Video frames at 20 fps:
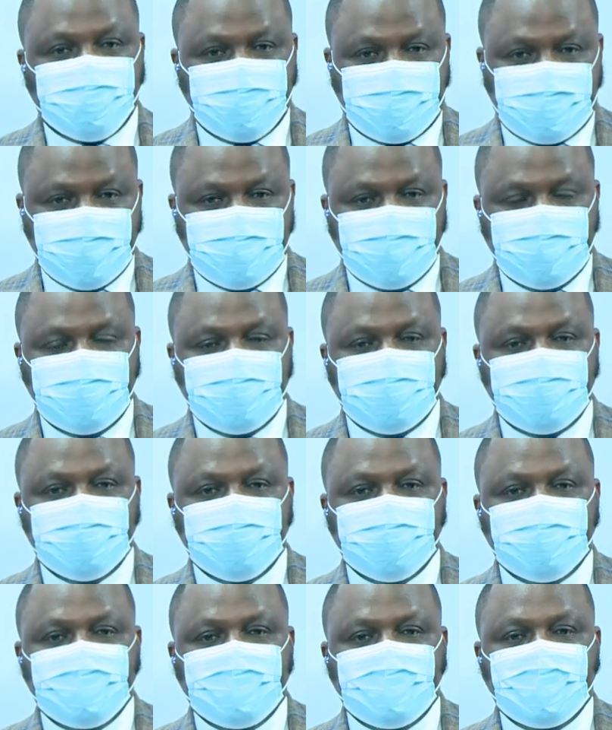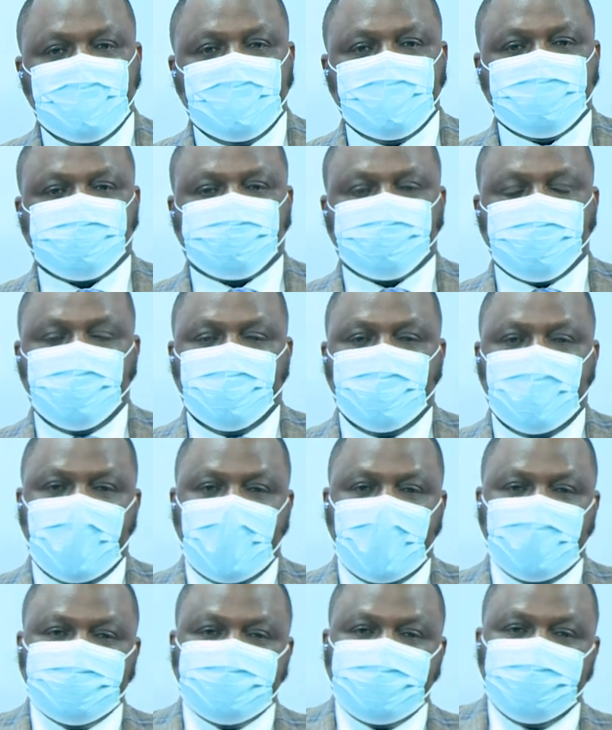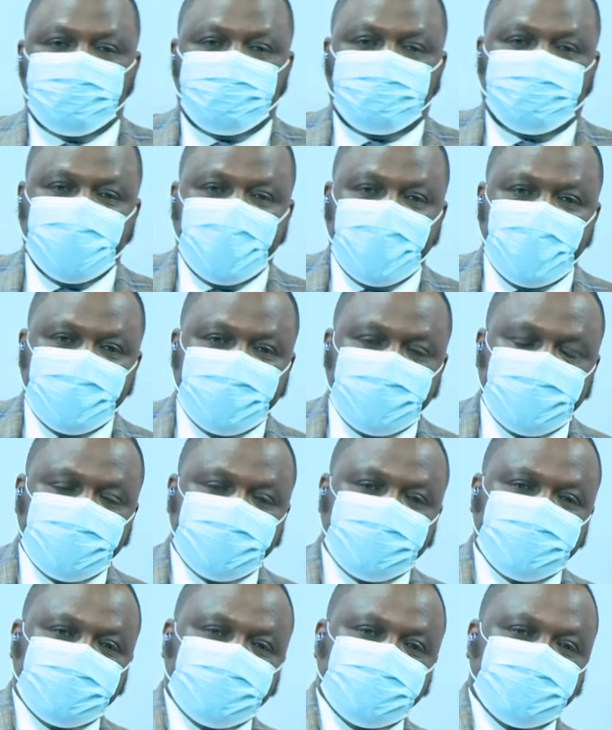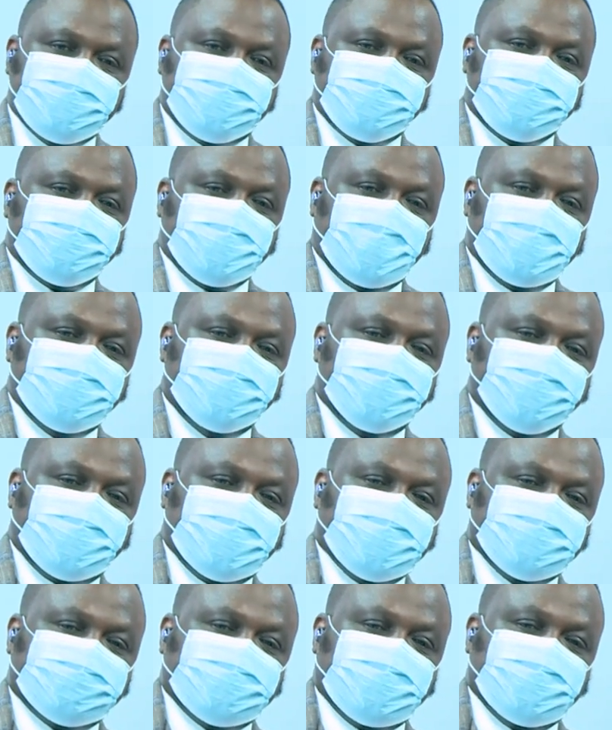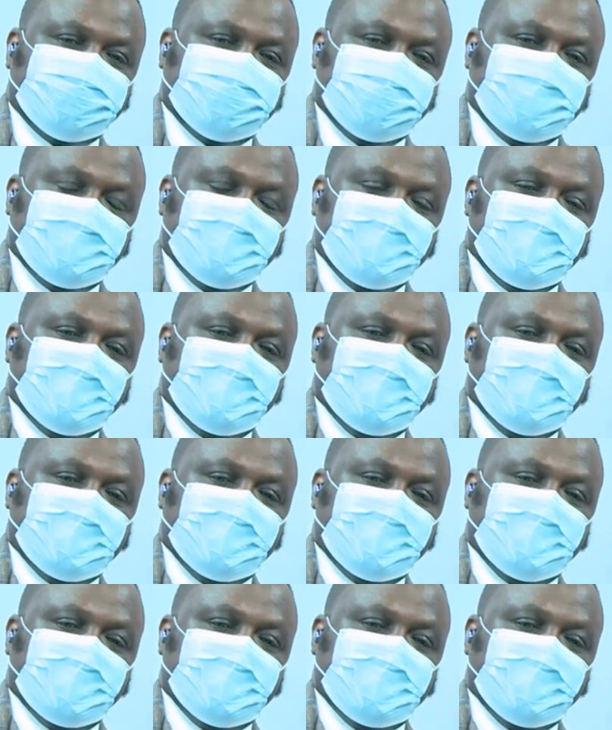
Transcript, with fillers: Okay? So, and the pain is usually located